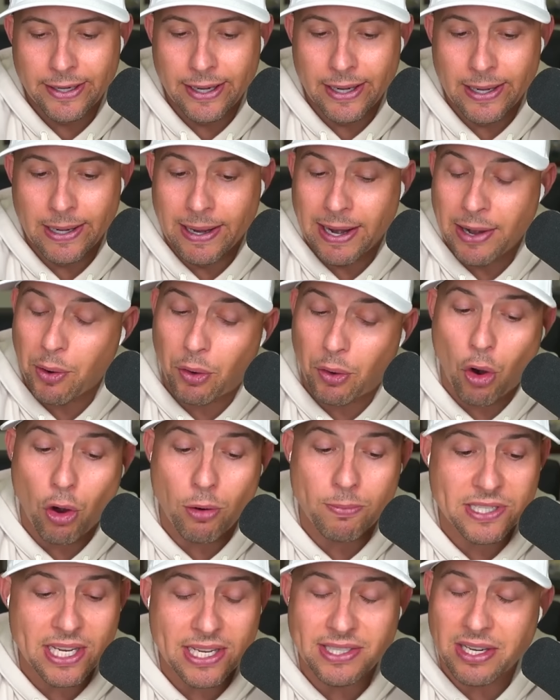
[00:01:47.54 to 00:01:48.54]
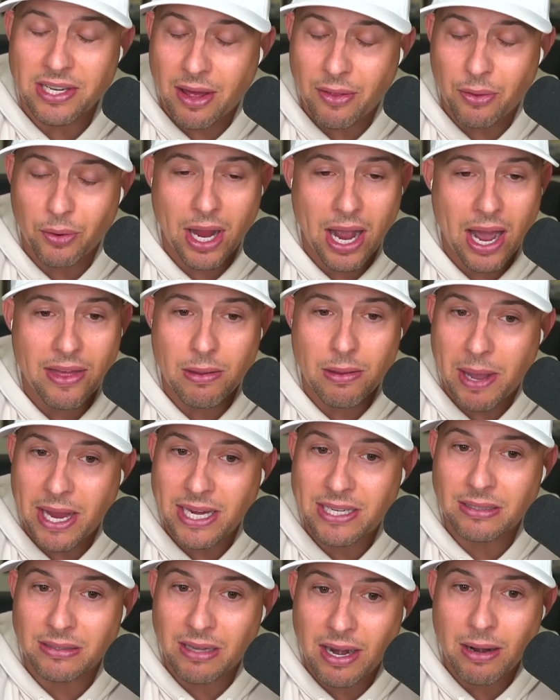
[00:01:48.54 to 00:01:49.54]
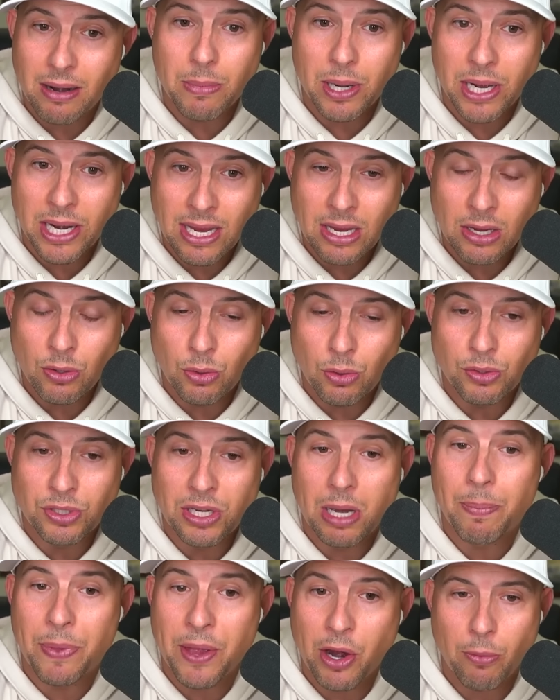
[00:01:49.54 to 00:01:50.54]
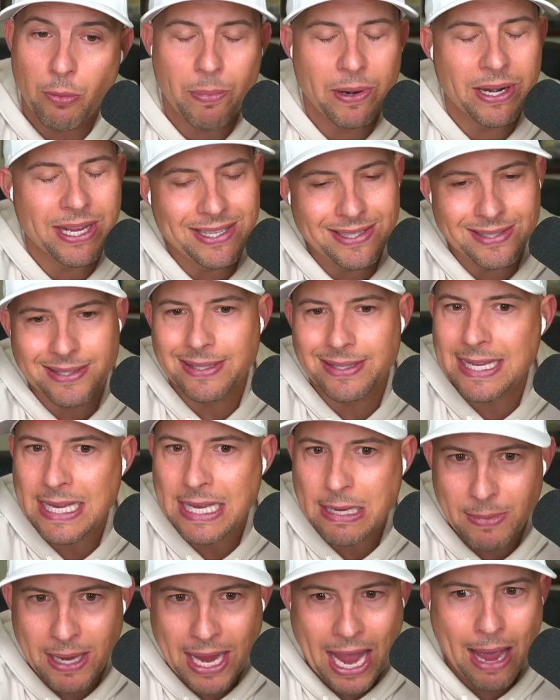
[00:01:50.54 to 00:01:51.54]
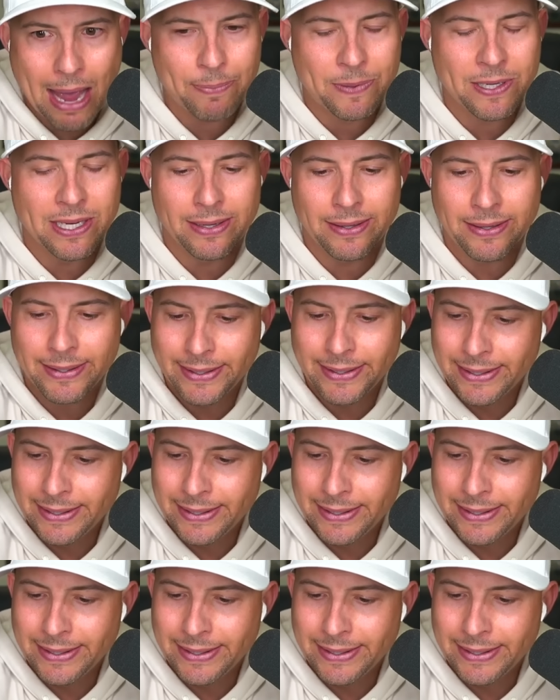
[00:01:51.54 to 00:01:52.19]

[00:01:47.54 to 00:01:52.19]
uh, Arik Armstead's another guy that makes a lot of money who's up there, but he's team captain.